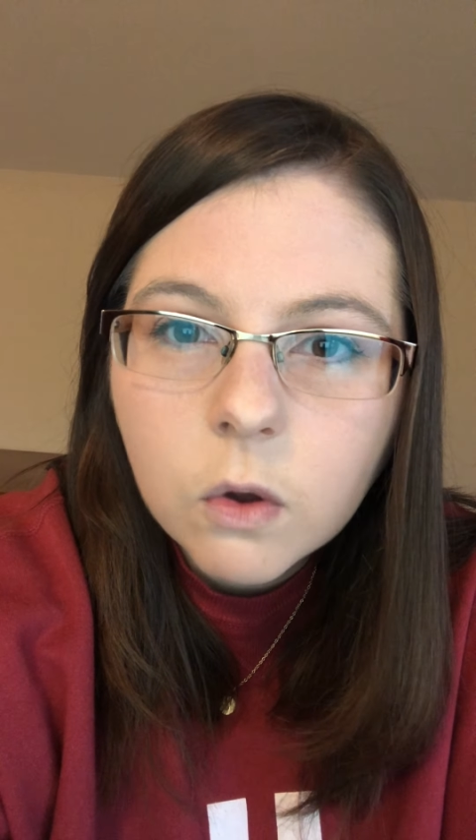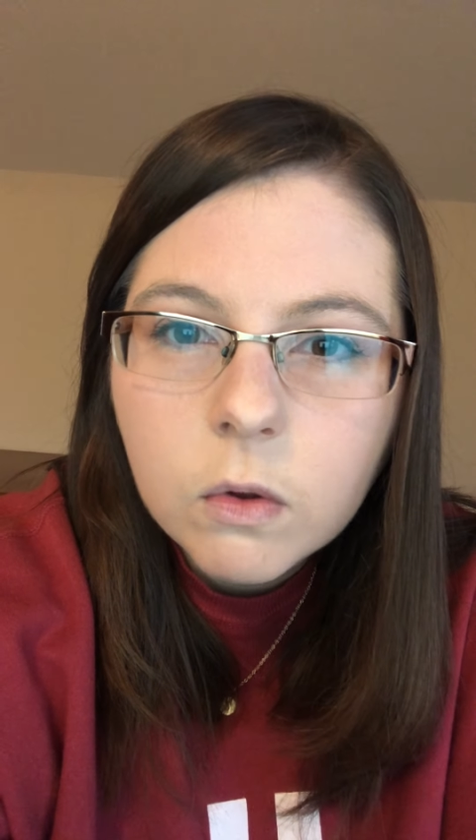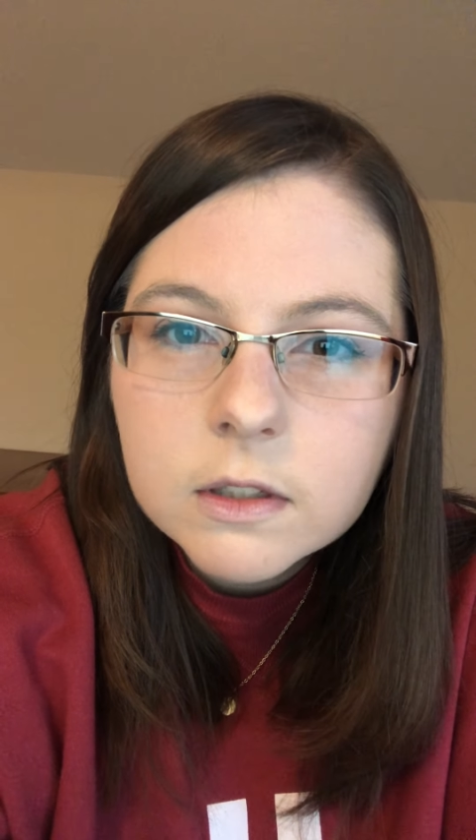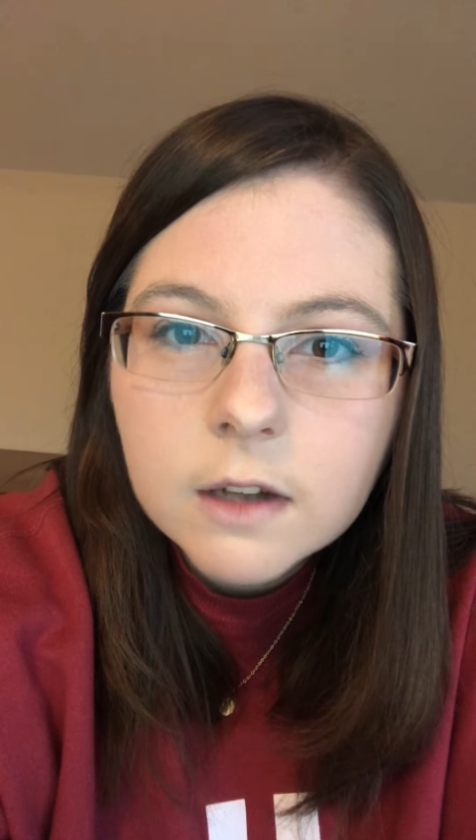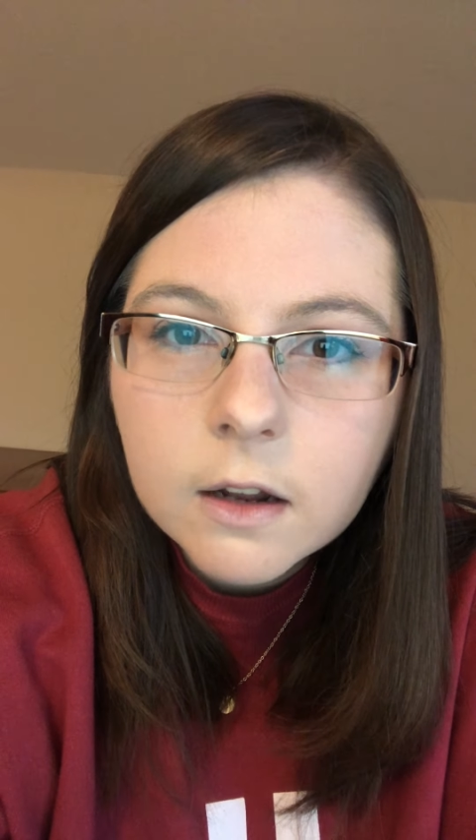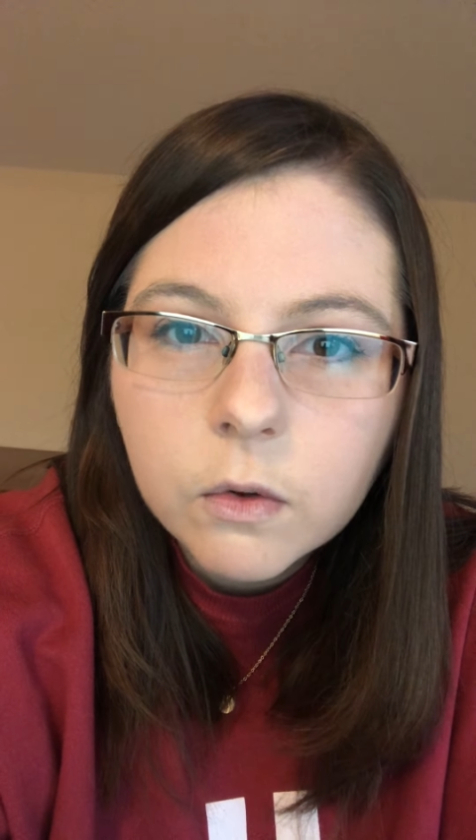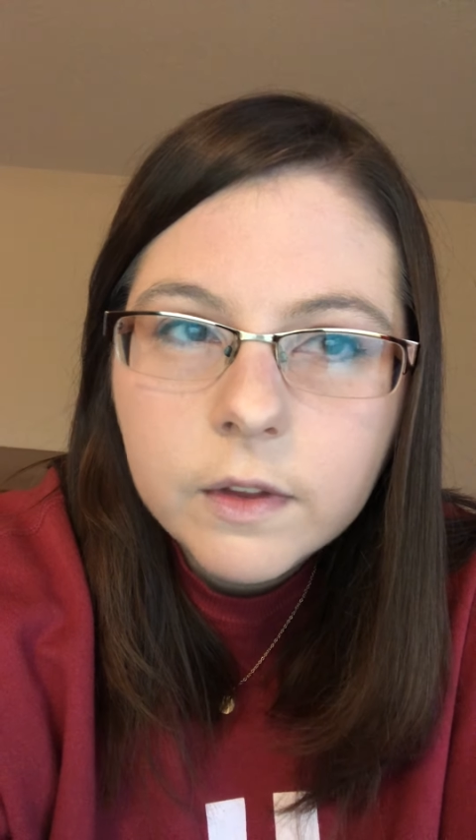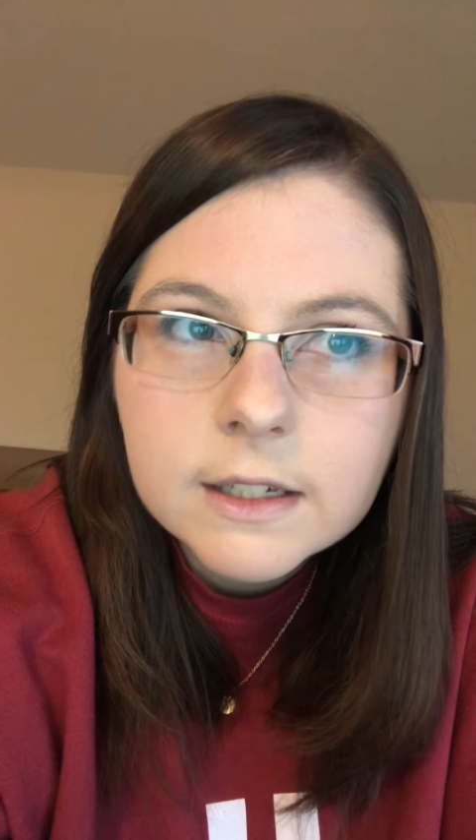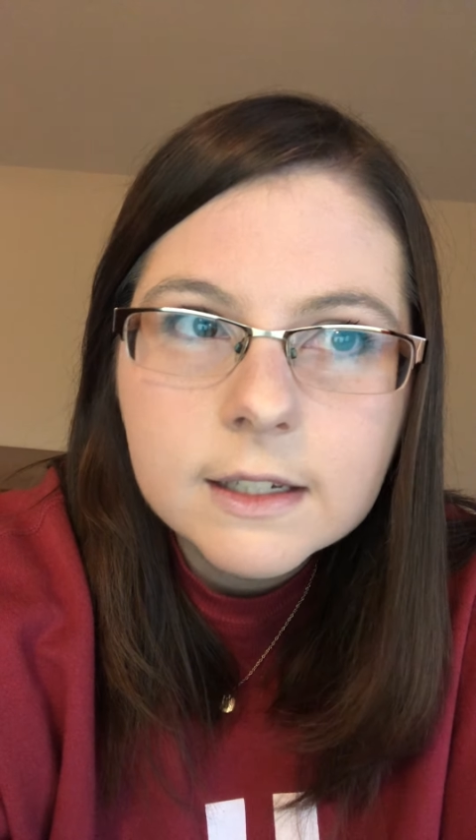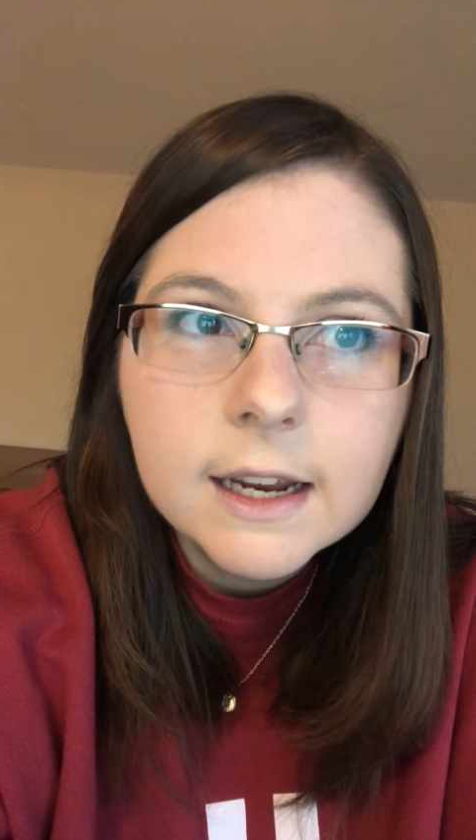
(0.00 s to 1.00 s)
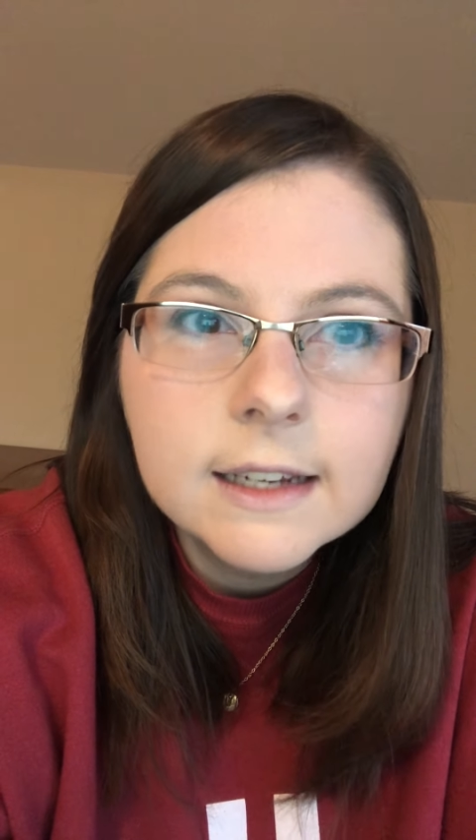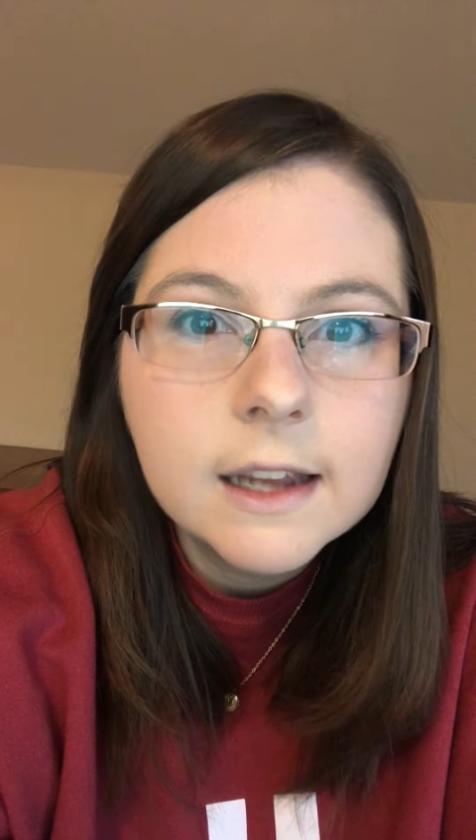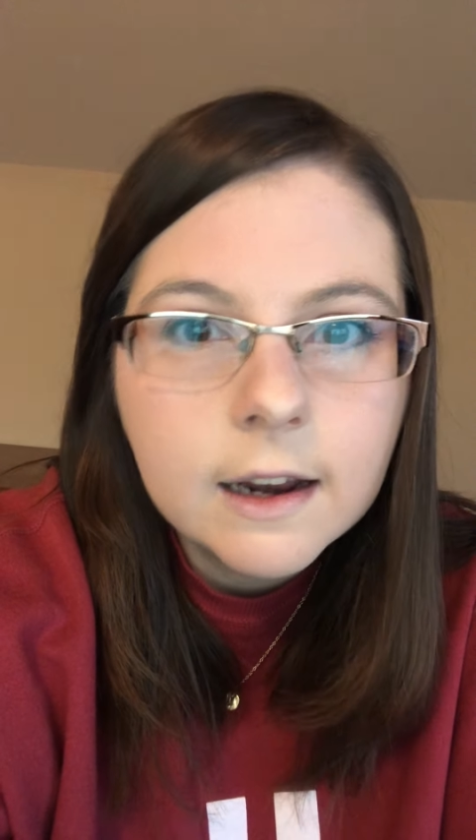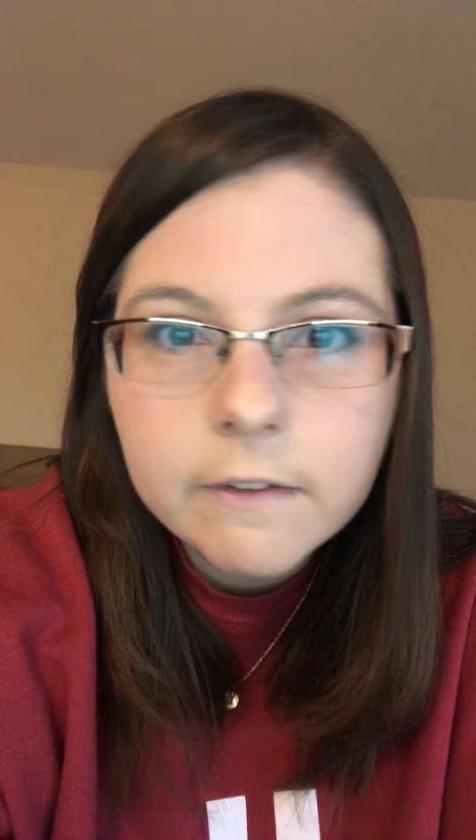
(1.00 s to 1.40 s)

goal is not only to take down